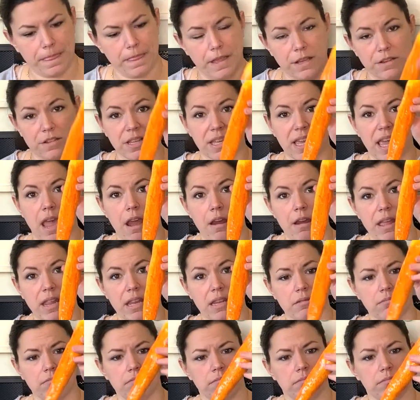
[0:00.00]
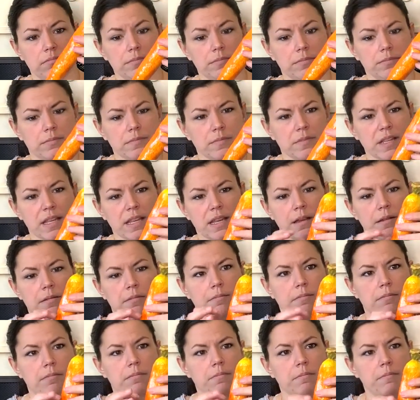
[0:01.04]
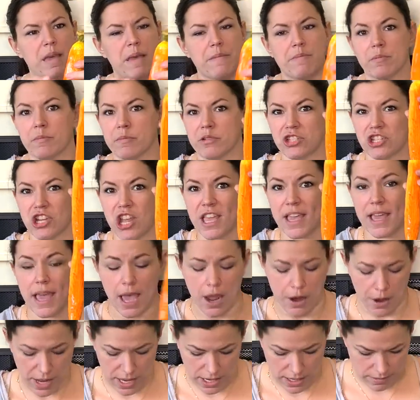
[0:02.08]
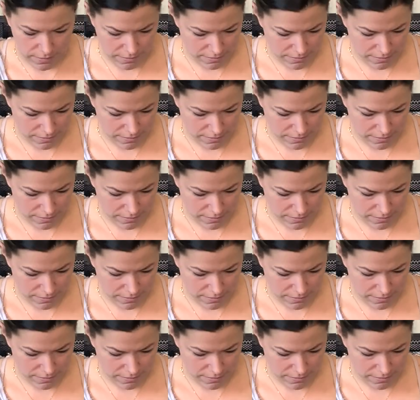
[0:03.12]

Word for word: Here's a carrot, like a paper mache carrot.